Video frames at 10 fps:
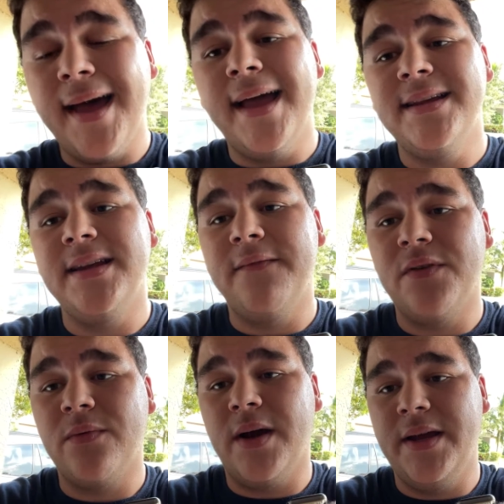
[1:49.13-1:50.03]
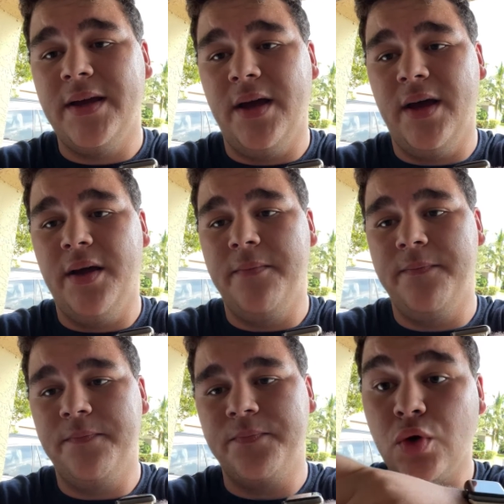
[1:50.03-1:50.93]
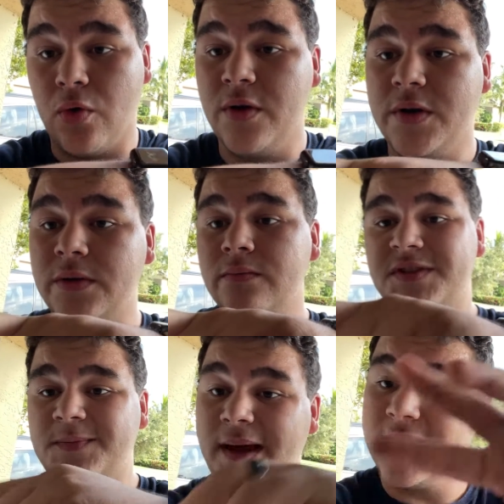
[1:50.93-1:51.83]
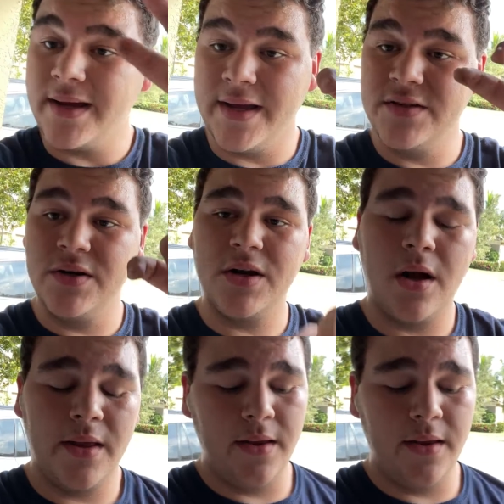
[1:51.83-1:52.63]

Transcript: I didn't have the right torque spec, I guess you could call